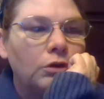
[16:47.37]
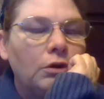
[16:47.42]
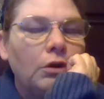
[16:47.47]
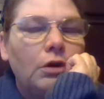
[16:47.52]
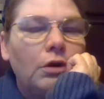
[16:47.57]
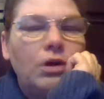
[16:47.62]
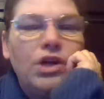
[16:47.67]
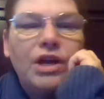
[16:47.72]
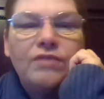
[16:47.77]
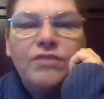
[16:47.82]

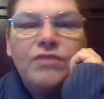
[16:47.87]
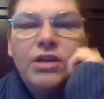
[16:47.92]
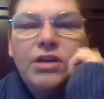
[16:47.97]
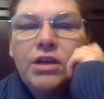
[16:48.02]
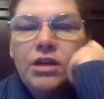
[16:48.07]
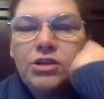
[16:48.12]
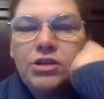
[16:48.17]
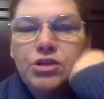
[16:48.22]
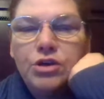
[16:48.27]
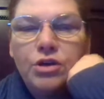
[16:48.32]
you have to
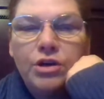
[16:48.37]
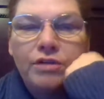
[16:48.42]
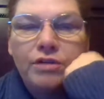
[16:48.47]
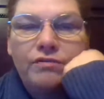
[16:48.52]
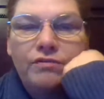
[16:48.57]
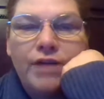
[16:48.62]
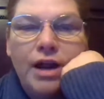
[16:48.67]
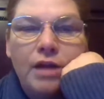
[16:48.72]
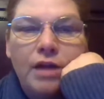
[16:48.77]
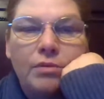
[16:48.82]
get you a good
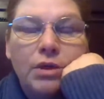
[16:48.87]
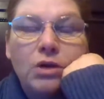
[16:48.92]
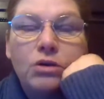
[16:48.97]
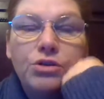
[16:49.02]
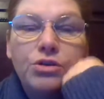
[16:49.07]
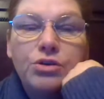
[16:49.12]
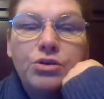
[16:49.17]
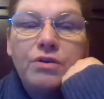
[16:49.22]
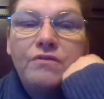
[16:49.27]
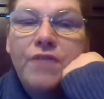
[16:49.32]
vitamin. Go
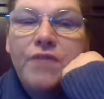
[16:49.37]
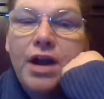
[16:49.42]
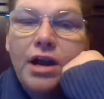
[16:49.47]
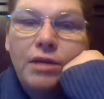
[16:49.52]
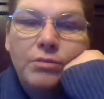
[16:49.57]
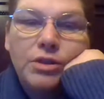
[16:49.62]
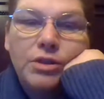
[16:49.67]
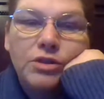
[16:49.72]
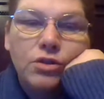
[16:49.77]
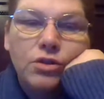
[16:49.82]
to a
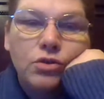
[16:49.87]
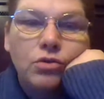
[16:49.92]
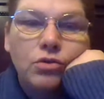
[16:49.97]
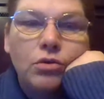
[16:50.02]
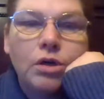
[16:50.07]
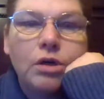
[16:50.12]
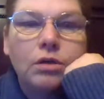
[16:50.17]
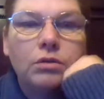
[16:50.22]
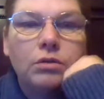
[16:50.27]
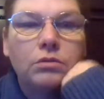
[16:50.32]
vitamin
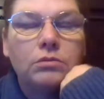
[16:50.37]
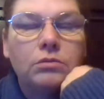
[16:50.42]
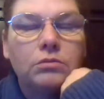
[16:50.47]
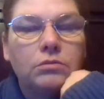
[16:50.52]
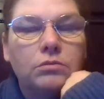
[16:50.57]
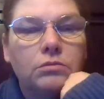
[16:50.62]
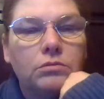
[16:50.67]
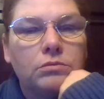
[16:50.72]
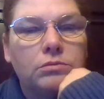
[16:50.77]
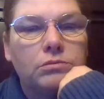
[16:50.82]
store
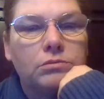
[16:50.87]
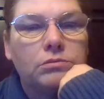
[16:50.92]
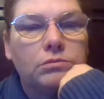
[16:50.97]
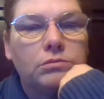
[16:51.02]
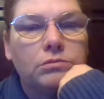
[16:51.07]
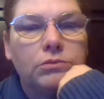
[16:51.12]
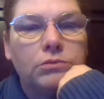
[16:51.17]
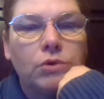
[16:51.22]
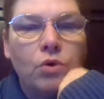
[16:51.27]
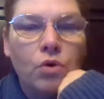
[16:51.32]

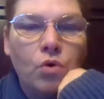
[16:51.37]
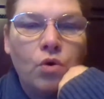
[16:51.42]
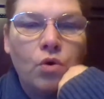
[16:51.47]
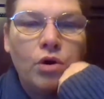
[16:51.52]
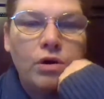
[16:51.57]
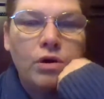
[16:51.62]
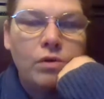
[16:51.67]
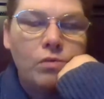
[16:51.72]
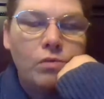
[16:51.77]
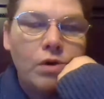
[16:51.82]
or
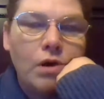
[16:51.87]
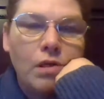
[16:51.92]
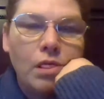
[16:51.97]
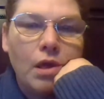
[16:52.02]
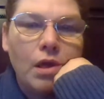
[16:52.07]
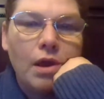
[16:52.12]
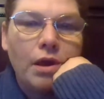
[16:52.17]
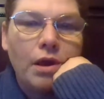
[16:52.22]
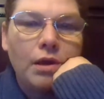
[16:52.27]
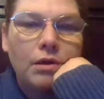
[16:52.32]
order one
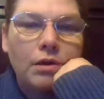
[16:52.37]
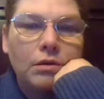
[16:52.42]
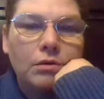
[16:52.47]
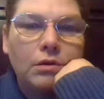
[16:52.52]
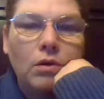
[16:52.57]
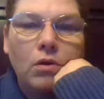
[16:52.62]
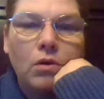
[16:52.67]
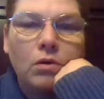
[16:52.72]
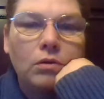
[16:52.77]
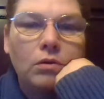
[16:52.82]
online.
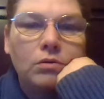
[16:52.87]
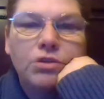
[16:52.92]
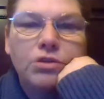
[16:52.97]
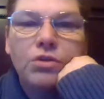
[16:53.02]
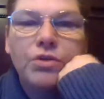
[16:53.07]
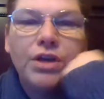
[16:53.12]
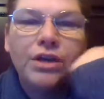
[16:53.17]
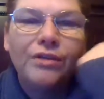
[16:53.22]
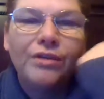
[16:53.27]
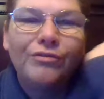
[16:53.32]

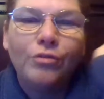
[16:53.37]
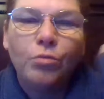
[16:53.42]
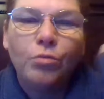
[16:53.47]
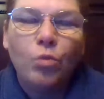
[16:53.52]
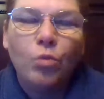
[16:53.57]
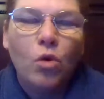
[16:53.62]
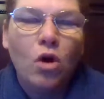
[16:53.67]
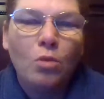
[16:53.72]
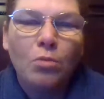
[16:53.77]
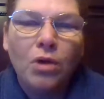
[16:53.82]
Don't get it from
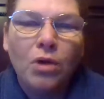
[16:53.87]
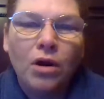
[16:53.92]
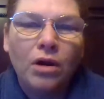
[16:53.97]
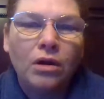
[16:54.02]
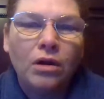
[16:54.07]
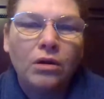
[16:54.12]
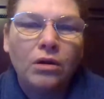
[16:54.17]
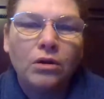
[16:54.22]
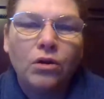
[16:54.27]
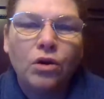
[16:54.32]

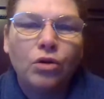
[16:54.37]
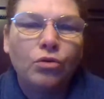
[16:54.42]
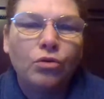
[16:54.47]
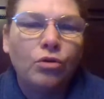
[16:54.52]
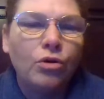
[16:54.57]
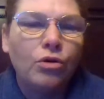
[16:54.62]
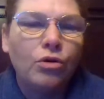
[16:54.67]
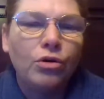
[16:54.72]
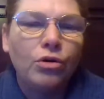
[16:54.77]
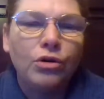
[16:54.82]
Walmart or
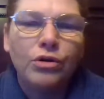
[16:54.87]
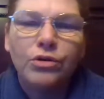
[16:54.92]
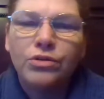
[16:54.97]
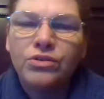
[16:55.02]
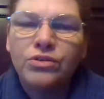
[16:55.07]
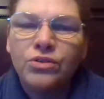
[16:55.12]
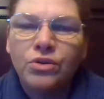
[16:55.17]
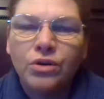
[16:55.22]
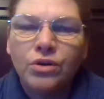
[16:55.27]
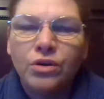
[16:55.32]

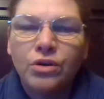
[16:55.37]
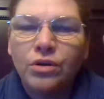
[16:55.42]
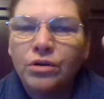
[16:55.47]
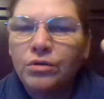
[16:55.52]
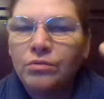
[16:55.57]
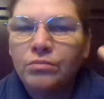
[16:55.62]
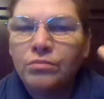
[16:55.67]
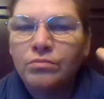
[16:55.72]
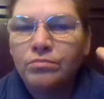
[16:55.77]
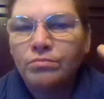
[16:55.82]
Kroger's
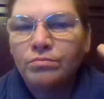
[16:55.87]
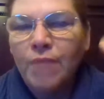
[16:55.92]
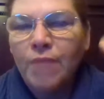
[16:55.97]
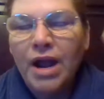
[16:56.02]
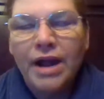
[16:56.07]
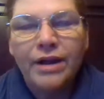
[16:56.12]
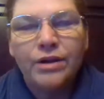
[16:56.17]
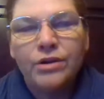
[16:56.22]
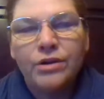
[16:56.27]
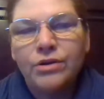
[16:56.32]
or
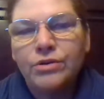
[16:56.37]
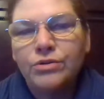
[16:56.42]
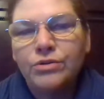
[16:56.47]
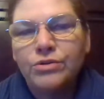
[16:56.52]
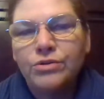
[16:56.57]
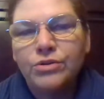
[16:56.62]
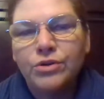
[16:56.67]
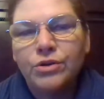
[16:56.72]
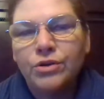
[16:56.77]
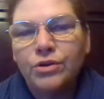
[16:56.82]

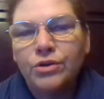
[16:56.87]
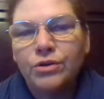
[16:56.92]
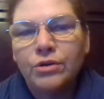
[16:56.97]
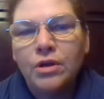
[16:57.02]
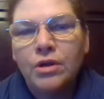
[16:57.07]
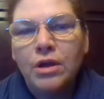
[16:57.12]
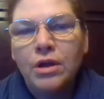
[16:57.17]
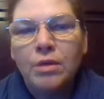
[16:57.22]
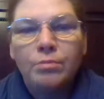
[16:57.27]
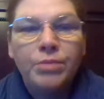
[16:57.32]
Myers or
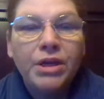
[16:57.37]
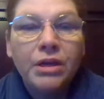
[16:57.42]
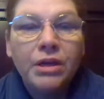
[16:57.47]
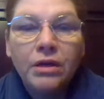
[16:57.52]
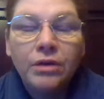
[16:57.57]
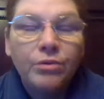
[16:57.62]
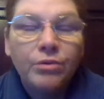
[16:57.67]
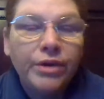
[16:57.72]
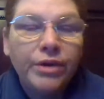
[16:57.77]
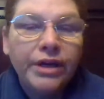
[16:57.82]

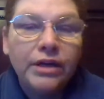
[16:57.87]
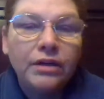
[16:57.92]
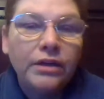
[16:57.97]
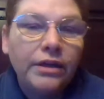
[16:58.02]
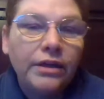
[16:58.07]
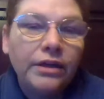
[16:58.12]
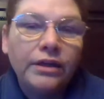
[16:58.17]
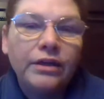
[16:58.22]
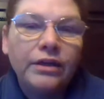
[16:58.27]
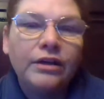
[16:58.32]
Piggly
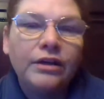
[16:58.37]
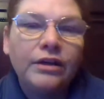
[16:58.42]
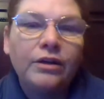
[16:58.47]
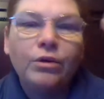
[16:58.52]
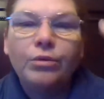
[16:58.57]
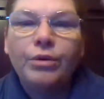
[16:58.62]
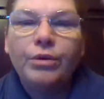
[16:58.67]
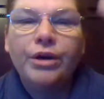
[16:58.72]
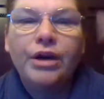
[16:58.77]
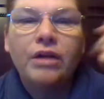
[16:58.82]
Wiggly or
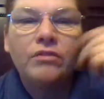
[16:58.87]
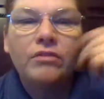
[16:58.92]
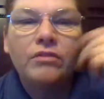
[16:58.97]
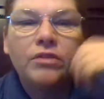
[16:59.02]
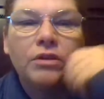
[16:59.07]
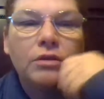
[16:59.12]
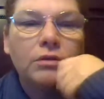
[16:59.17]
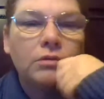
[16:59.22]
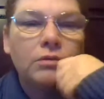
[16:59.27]
wherever.